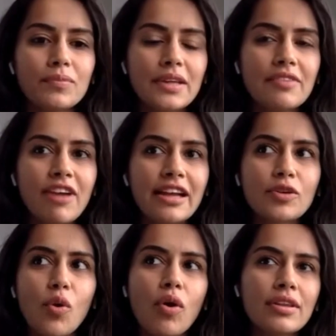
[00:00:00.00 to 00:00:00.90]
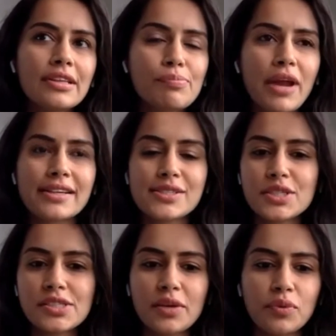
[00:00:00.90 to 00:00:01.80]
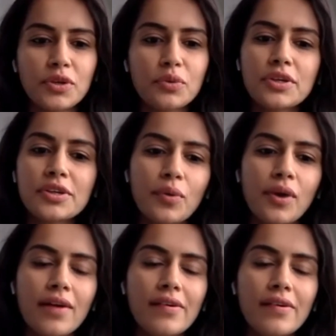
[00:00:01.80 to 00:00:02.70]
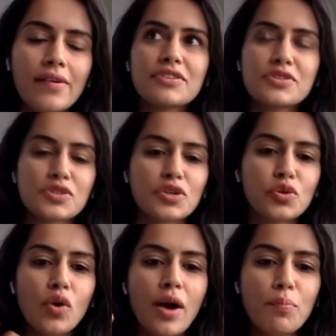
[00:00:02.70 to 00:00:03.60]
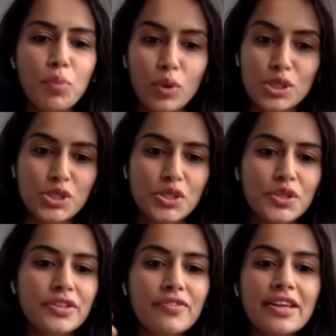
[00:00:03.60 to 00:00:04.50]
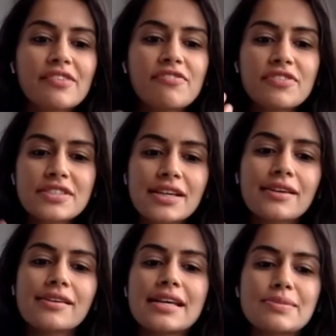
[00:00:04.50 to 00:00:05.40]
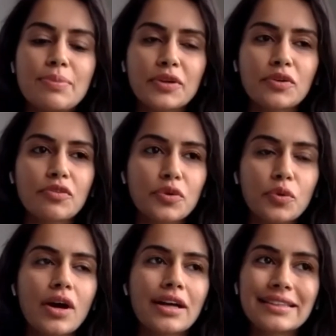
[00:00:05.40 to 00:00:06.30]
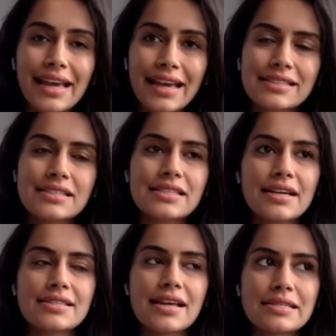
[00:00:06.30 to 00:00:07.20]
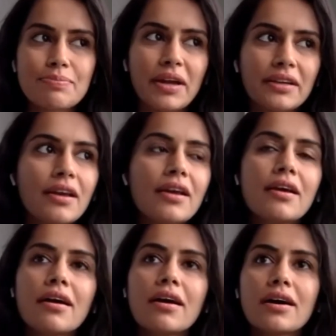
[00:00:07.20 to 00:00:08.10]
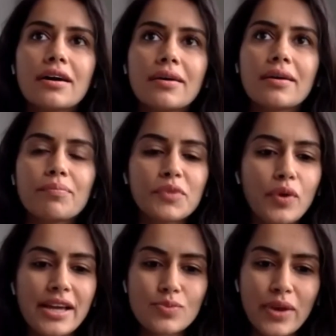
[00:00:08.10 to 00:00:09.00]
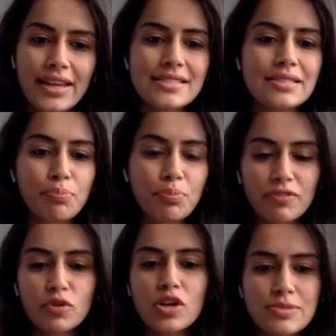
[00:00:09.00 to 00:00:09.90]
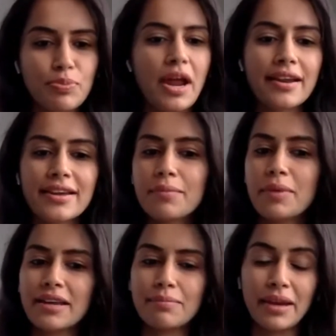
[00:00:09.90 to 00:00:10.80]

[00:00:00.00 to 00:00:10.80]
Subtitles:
In fact, all the practices that we do in yoga, even if it's a yoga posture, the very physical aspect of yoga, the exercise aspect, as well as, of course, pranayama and